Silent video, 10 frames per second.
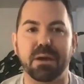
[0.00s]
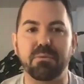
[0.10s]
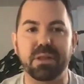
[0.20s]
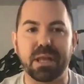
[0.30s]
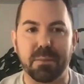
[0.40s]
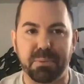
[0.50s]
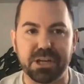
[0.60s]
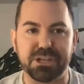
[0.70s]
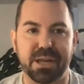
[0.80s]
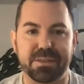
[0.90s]
I really
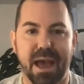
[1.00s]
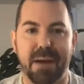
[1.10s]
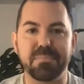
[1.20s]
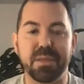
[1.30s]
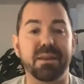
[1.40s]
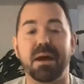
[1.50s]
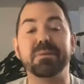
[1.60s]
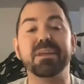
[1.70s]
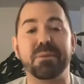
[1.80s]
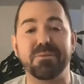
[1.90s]
appreciate that. Not
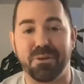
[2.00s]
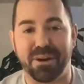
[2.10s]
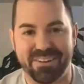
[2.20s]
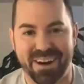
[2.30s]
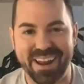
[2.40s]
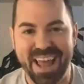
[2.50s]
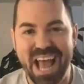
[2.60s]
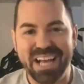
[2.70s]
billing me for it, right?